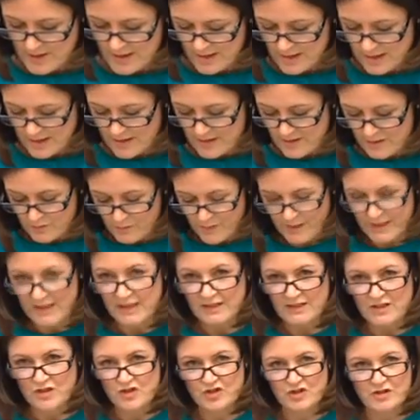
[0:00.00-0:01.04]
in the
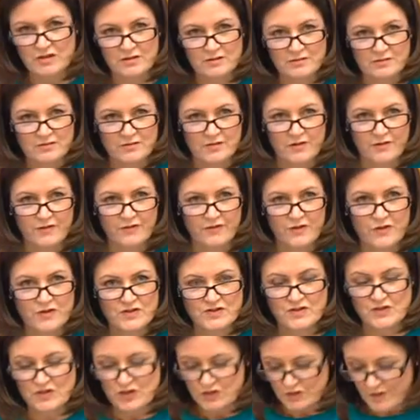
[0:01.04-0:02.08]
recognition of
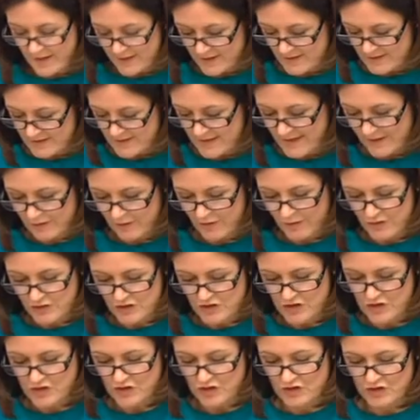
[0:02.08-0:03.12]
First Australians in our
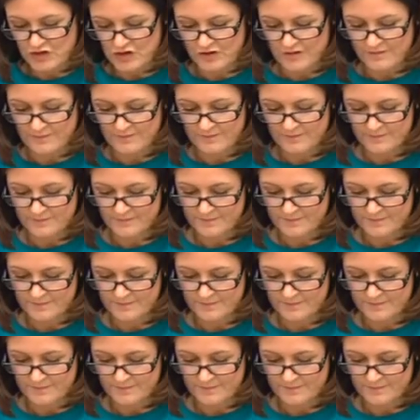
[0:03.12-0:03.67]
Constitution.